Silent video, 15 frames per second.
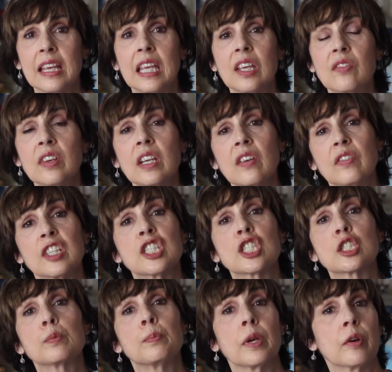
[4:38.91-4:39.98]
even if it's
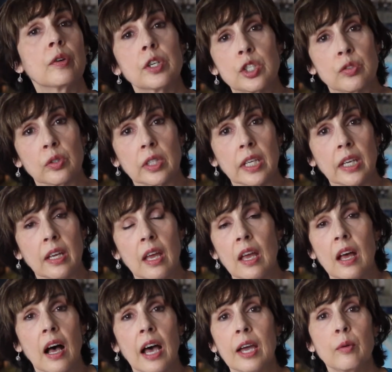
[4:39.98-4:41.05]
spiritually.
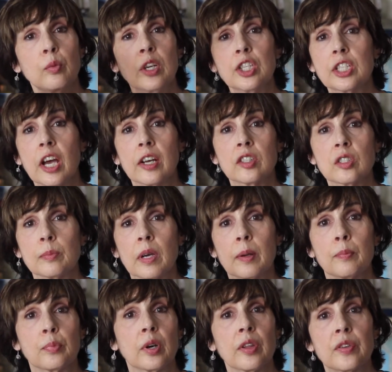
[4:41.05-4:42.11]
I reach out to my
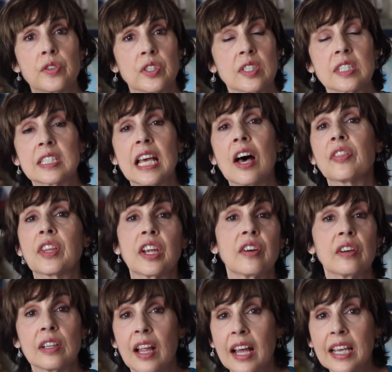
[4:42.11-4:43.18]
brothers in South
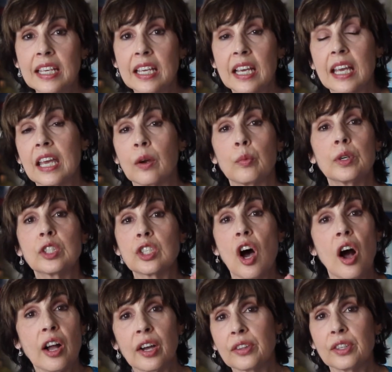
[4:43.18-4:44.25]
Carolina and we
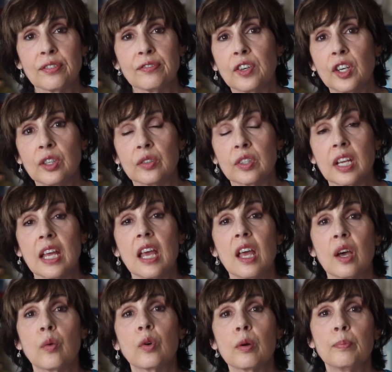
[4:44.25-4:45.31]
talk on the phone.
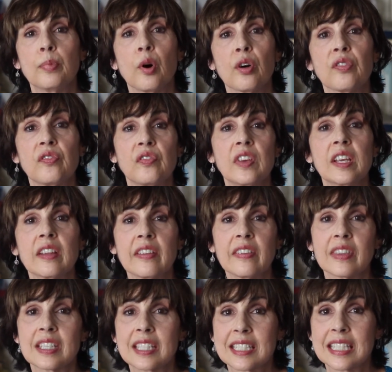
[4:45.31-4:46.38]
We're both
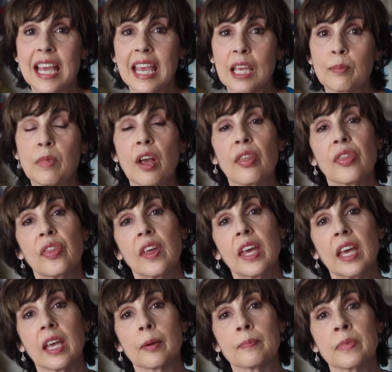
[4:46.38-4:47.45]
feeling the same
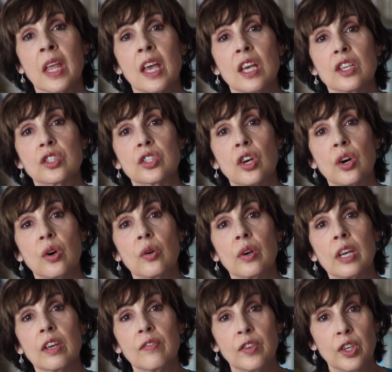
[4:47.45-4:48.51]
thing. So
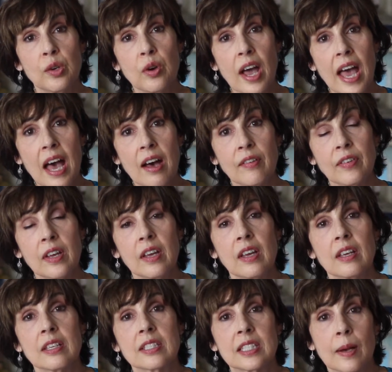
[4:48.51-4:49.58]
if you have
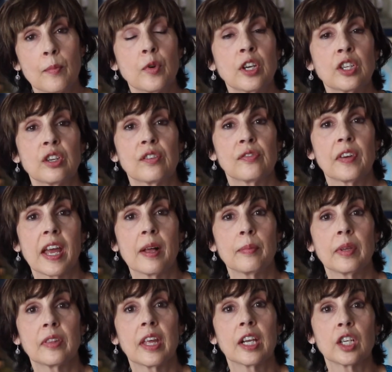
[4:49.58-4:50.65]
someone in your
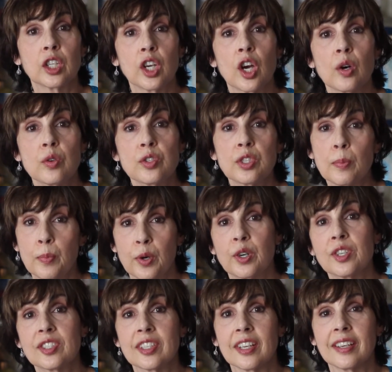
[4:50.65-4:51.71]
family that knows the
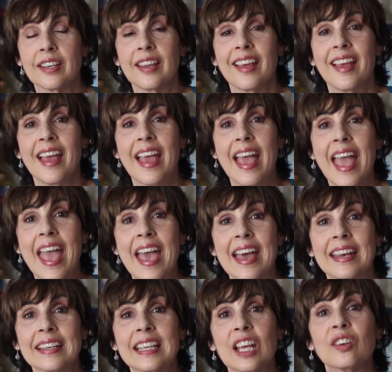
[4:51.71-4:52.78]
person
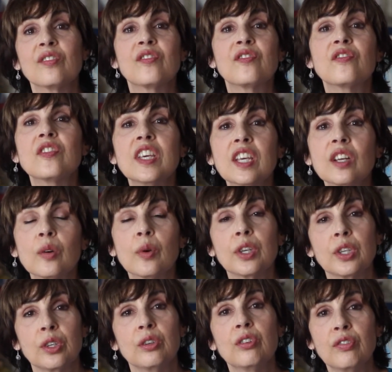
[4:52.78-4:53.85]
and can feel
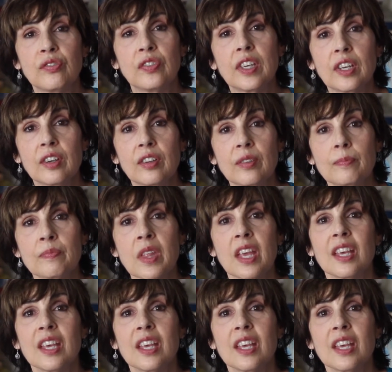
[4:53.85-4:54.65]
what you feel